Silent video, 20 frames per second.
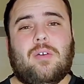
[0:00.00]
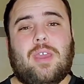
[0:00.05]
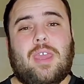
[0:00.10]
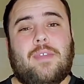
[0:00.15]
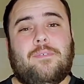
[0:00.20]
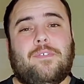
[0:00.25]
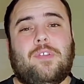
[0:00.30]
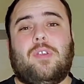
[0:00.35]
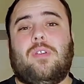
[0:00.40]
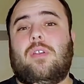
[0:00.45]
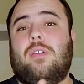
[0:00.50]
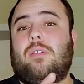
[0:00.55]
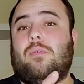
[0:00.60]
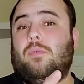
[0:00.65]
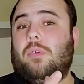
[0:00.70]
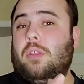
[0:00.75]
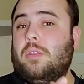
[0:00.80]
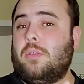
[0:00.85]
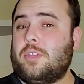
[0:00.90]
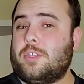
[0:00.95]
if you're
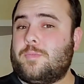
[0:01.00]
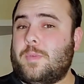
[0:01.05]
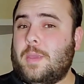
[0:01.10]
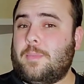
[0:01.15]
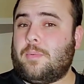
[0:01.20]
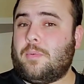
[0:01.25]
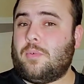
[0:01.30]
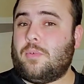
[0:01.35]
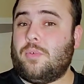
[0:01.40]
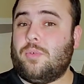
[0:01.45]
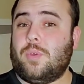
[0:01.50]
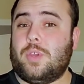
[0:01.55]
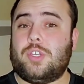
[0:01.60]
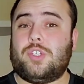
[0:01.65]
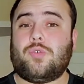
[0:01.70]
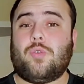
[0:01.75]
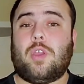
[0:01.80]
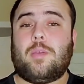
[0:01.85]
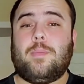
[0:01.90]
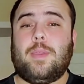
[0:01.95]
one of those people who
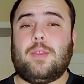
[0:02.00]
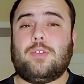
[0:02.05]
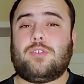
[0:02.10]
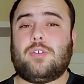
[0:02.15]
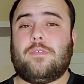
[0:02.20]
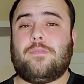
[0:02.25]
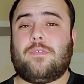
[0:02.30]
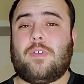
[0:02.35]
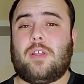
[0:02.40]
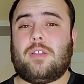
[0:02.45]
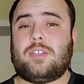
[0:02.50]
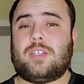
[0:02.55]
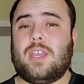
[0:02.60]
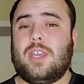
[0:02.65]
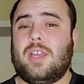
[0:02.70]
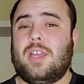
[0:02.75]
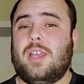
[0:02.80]
enjoy mutual funds,